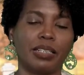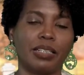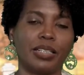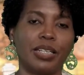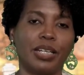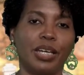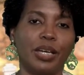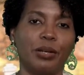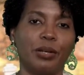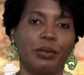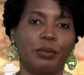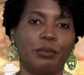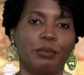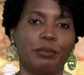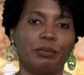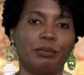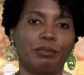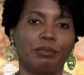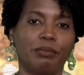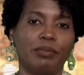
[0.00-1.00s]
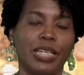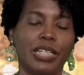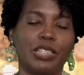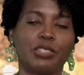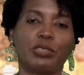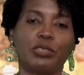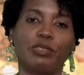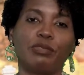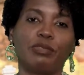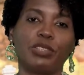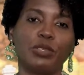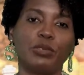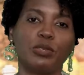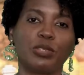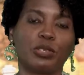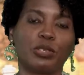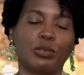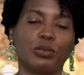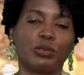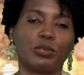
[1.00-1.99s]
you know, his
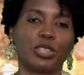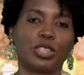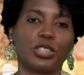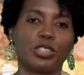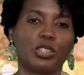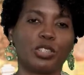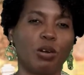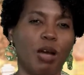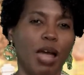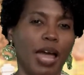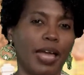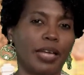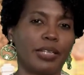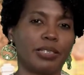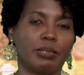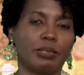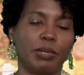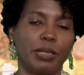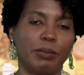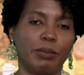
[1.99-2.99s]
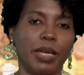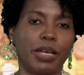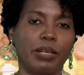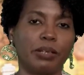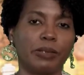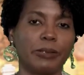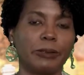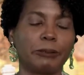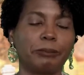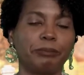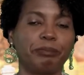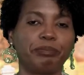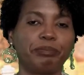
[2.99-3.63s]
refusal to try to be better.